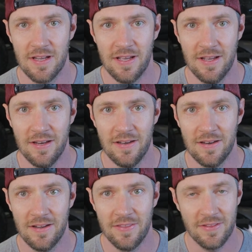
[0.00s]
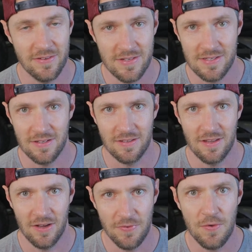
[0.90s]
And I think there's
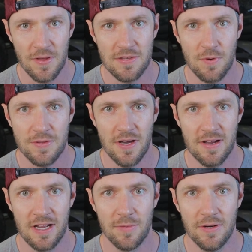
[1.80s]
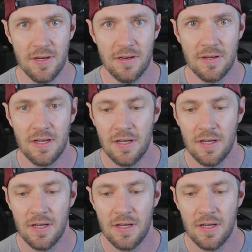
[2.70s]
a few things worth talking about here.